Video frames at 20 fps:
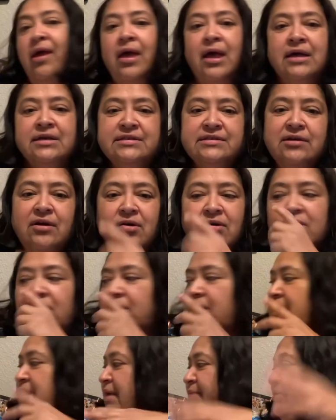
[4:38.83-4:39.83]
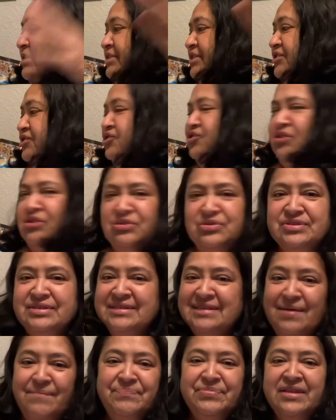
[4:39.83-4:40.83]
So let me just show you
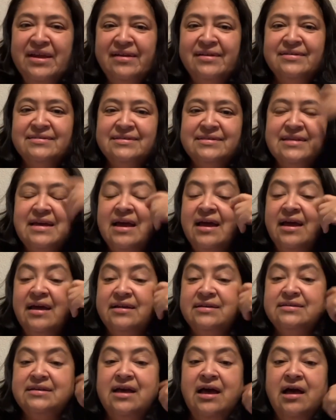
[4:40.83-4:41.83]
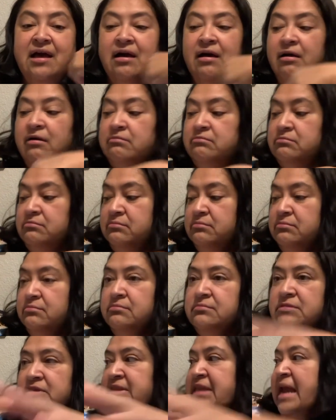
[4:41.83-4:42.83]
some things that
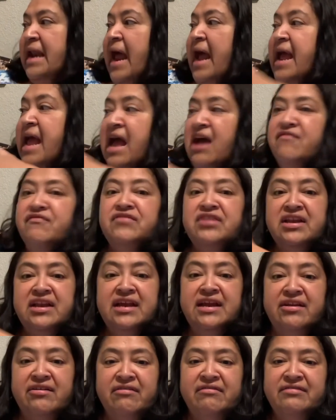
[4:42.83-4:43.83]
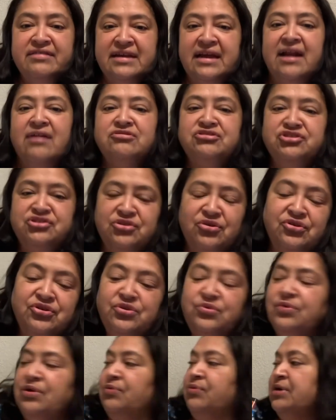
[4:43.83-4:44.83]
I have near that I'll show
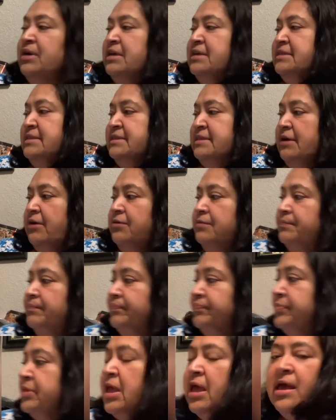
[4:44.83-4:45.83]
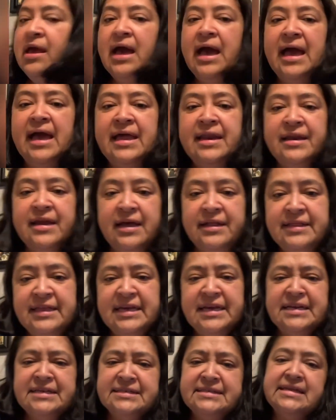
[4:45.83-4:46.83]
you what we're going to sell. And
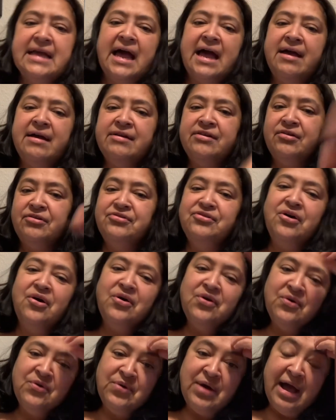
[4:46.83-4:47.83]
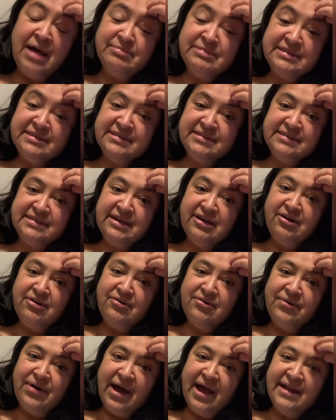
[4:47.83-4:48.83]
these, I don't know, I'm
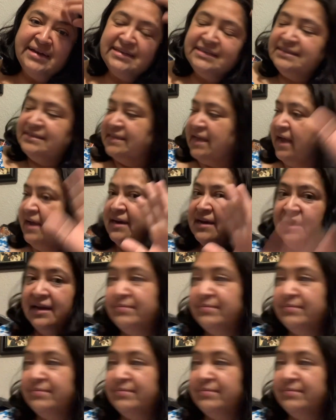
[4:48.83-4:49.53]
still undecided.